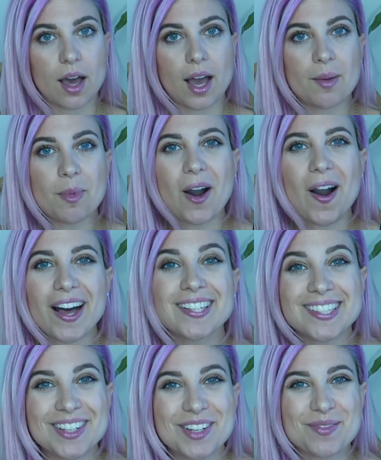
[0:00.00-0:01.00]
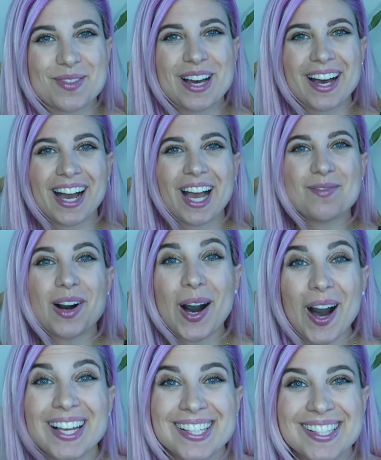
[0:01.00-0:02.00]
I'm awesome. I'm
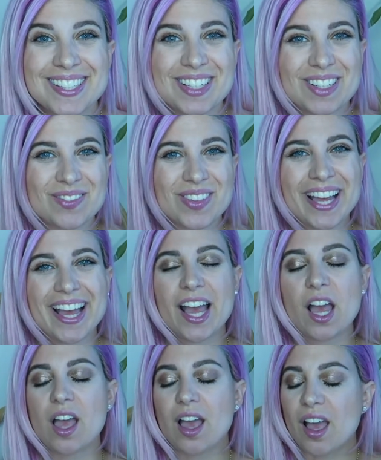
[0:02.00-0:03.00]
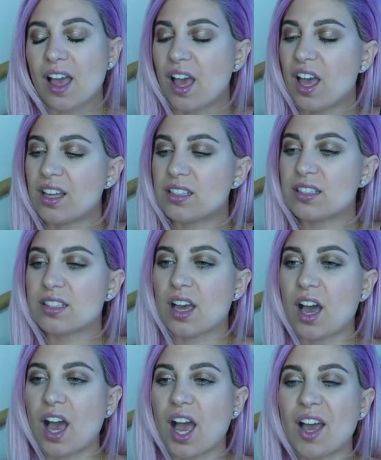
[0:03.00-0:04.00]
awesome. And
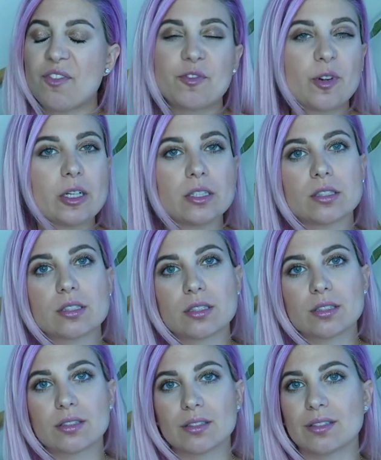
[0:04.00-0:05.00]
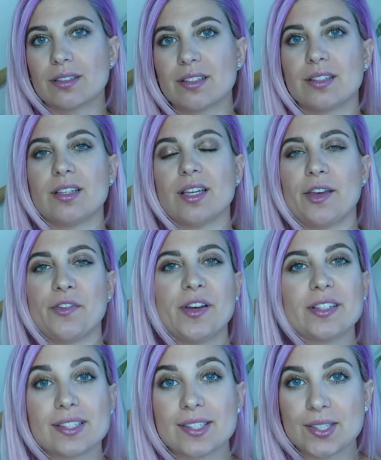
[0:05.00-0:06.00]
at first, I
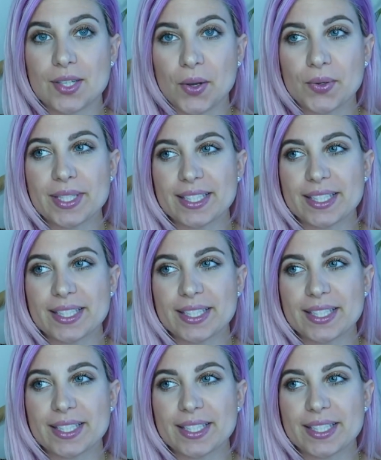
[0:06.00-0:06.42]
felt so